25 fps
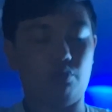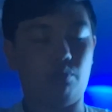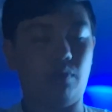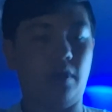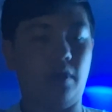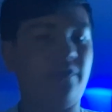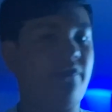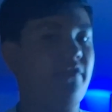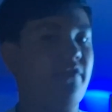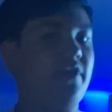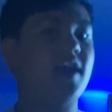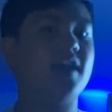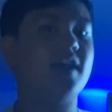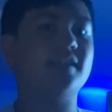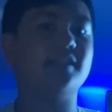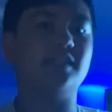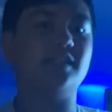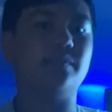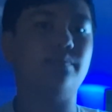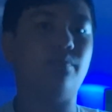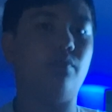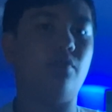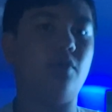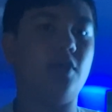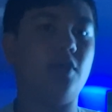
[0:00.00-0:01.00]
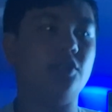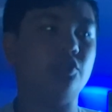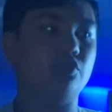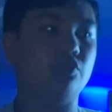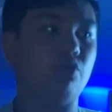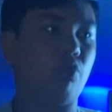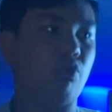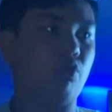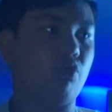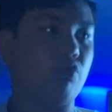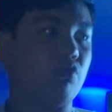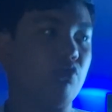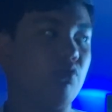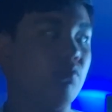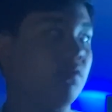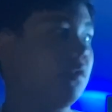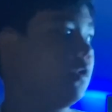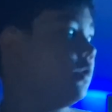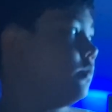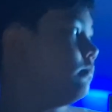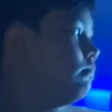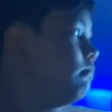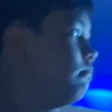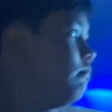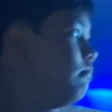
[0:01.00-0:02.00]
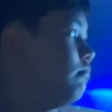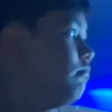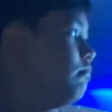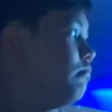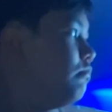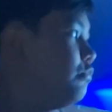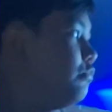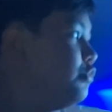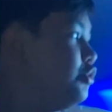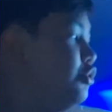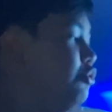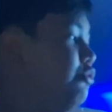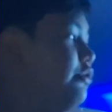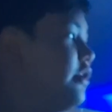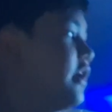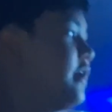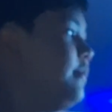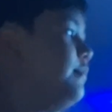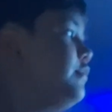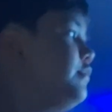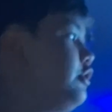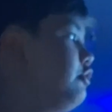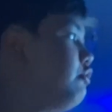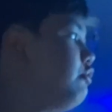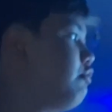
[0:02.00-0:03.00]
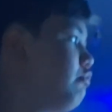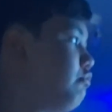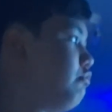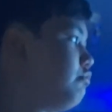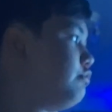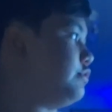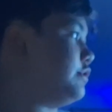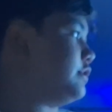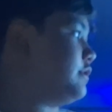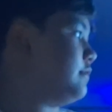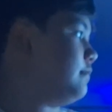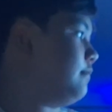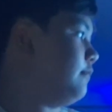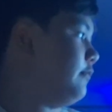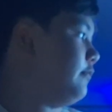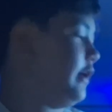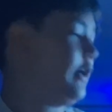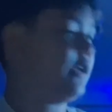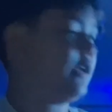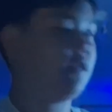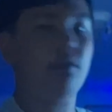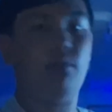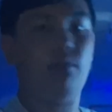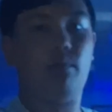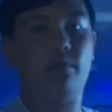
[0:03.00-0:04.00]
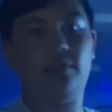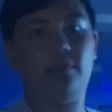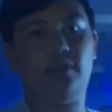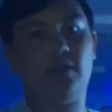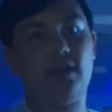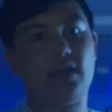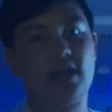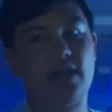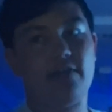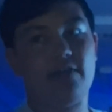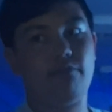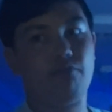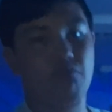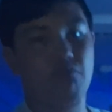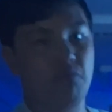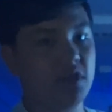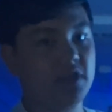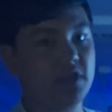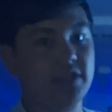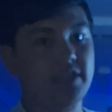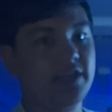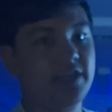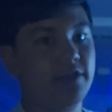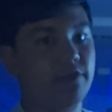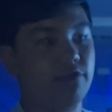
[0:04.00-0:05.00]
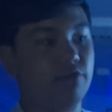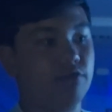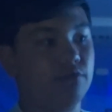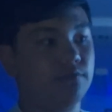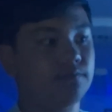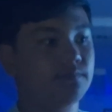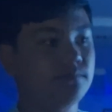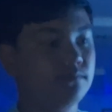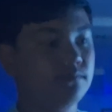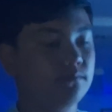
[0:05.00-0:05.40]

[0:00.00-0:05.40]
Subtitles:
Wi-Fi access points, or to the computers, like the one that I have right here.